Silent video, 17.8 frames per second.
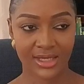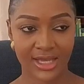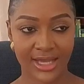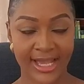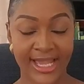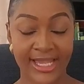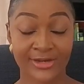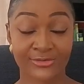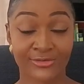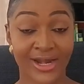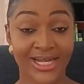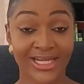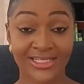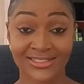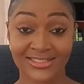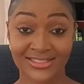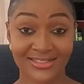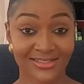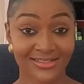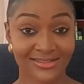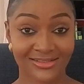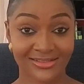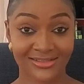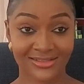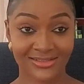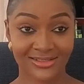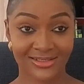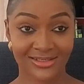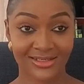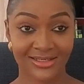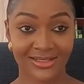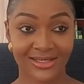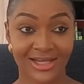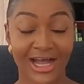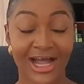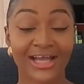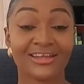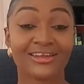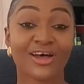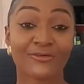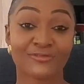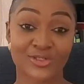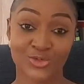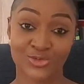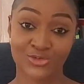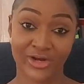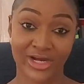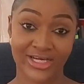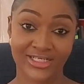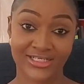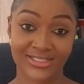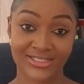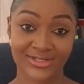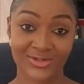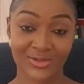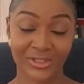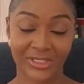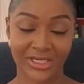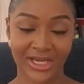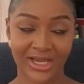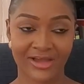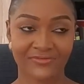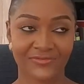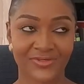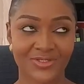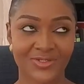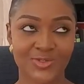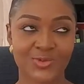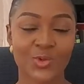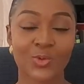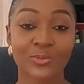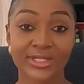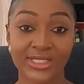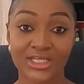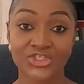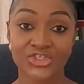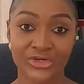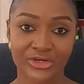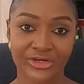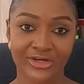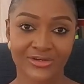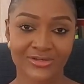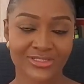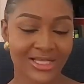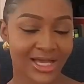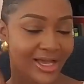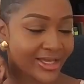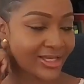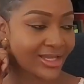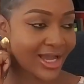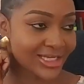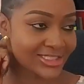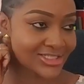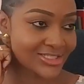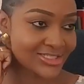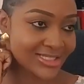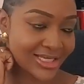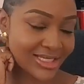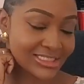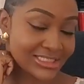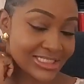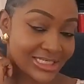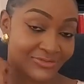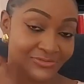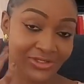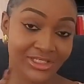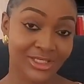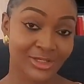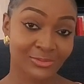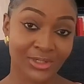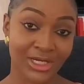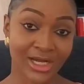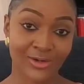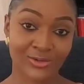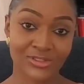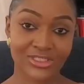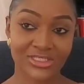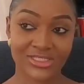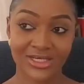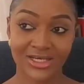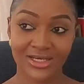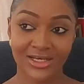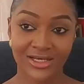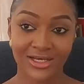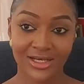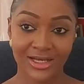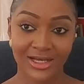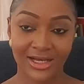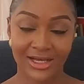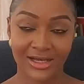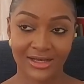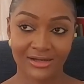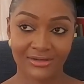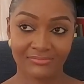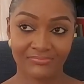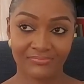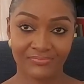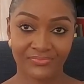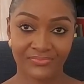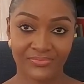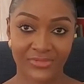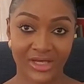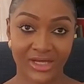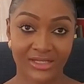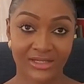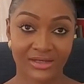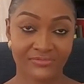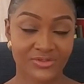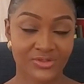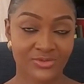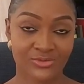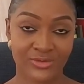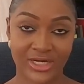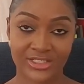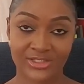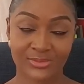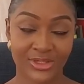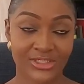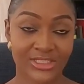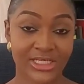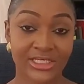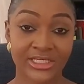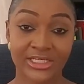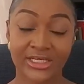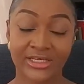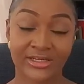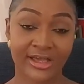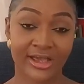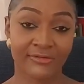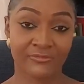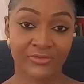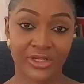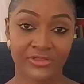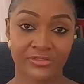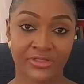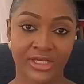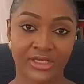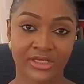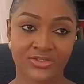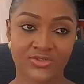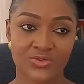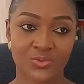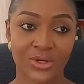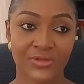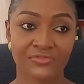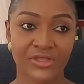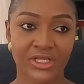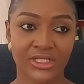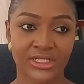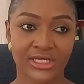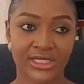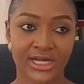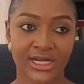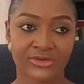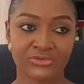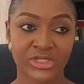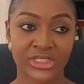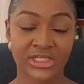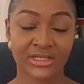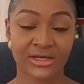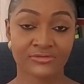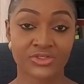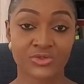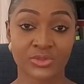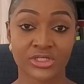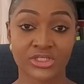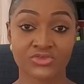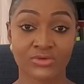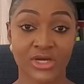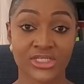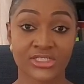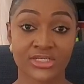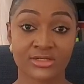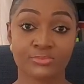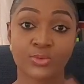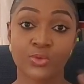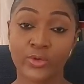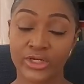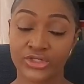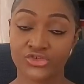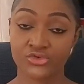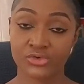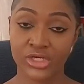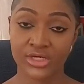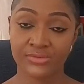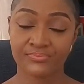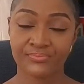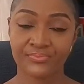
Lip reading: I write. I love to write. Okay, I have so many journals, I just can't even keep count. I love to write about any and everything. So one thing that I really love doing is writing poetry,